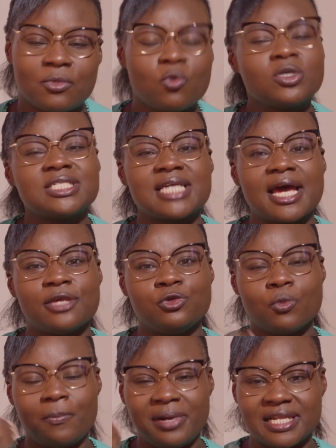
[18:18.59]
What are you
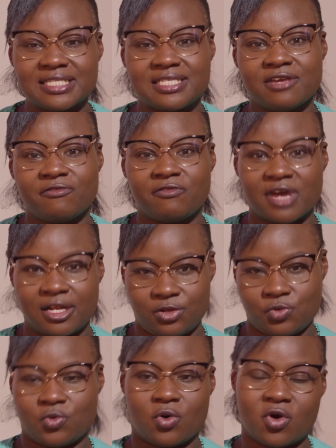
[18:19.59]
placing
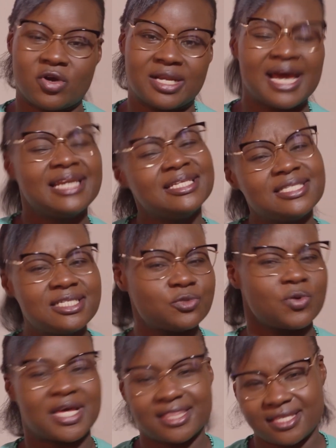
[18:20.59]
value on? And is it
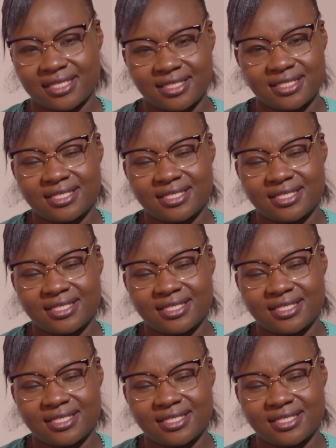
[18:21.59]
worth it?